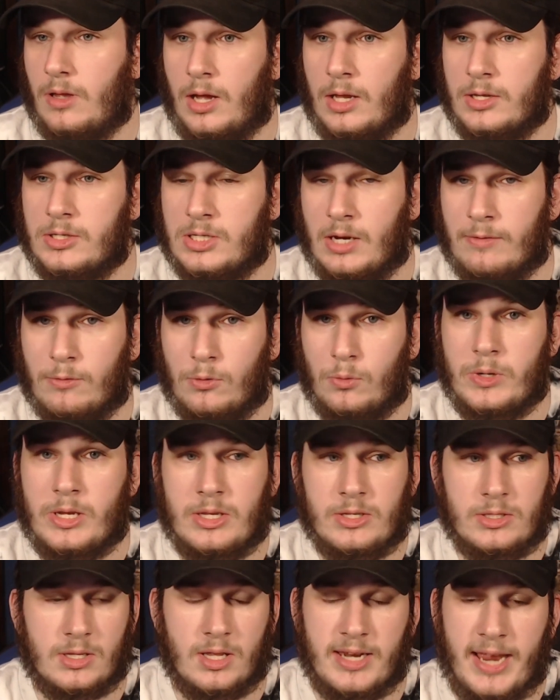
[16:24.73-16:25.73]
several
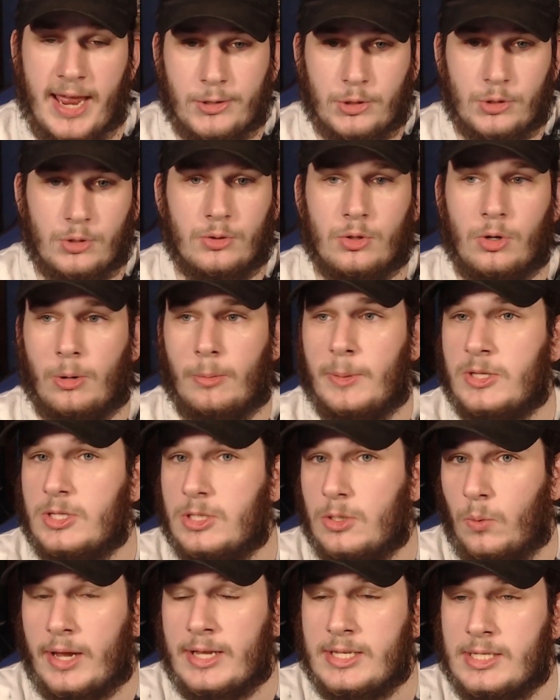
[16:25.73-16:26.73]
weeks, the national tournaments,
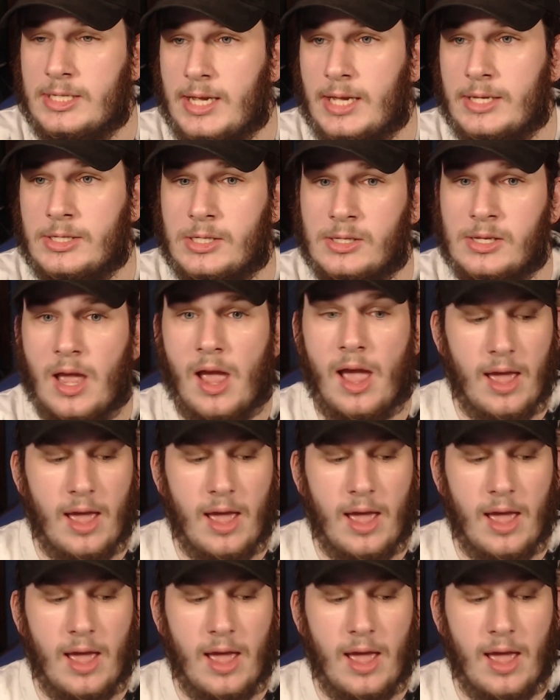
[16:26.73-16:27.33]
the YCSs.